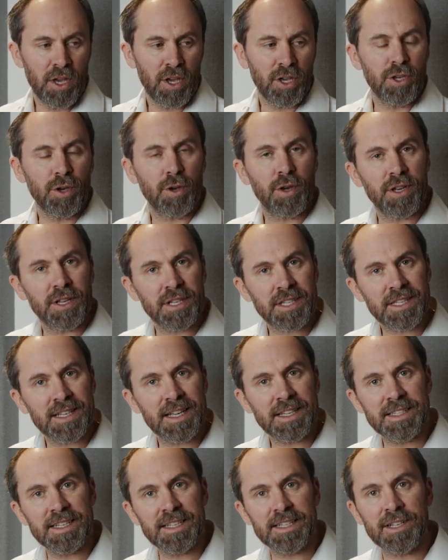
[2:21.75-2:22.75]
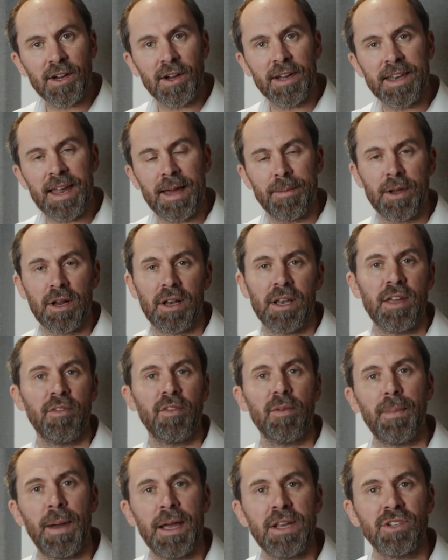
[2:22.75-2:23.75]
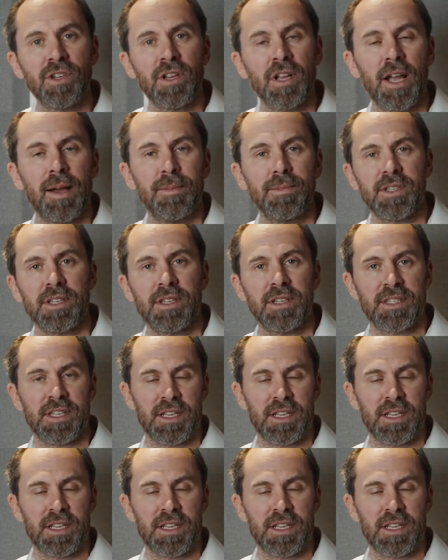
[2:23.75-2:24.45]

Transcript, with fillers: You can assess it dynamically. If a patient comes in and